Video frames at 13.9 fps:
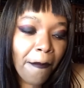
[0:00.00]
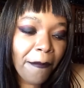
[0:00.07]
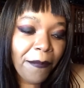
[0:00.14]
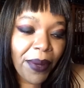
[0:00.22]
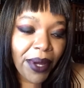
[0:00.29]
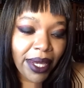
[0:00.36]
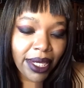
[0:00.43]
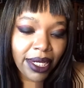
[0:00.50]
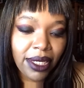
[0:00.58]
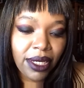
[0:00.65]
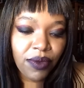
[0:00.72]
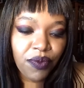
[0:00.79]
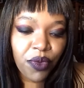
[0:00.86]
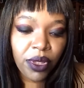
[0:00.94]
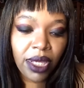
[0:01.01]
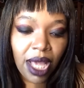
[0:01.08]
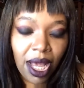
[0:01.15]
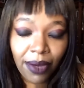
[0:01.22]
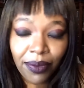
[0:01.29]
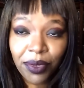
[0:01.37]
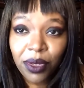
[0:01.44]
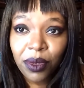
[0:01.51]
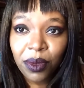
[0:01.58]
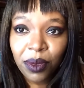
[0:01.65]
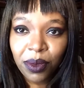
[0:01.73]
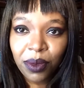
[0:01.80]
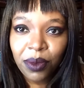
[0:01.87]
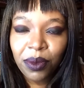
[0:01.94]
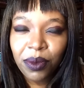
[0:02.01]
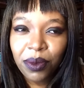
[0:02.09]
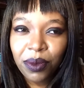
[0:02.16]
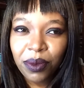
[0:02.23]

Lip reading: But you really have to